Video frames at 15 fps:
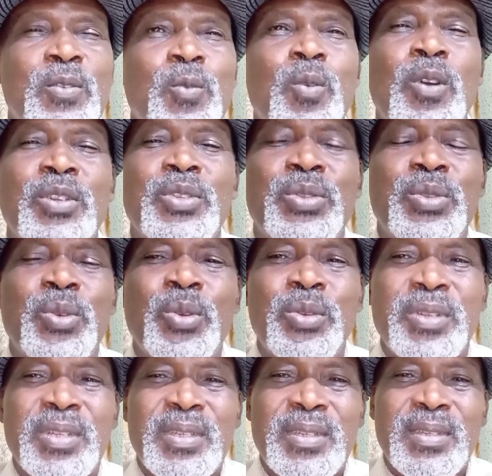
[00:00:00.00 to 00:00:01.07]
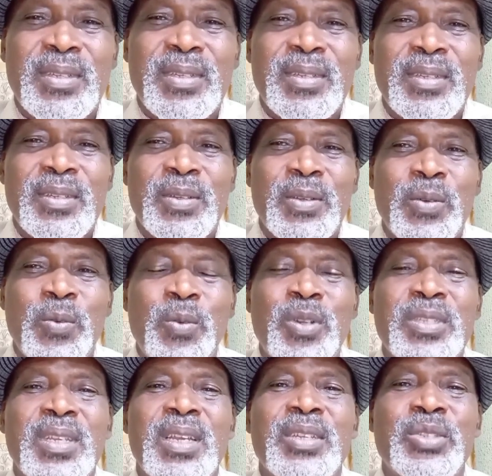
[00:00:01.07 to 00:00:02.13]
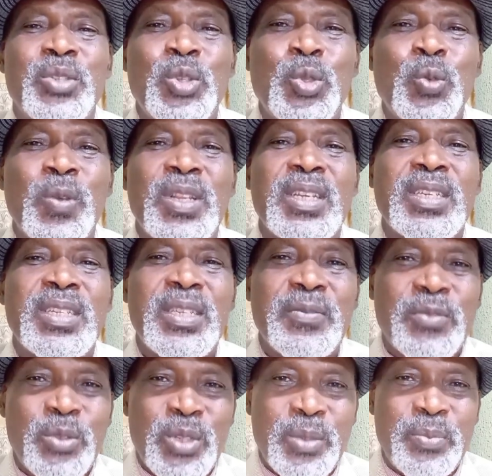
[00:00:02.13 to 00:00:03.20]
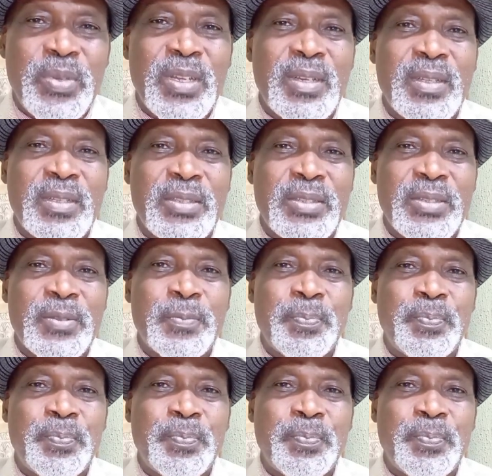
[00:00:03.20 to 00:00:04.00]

What story, what excuse will he give to the parents?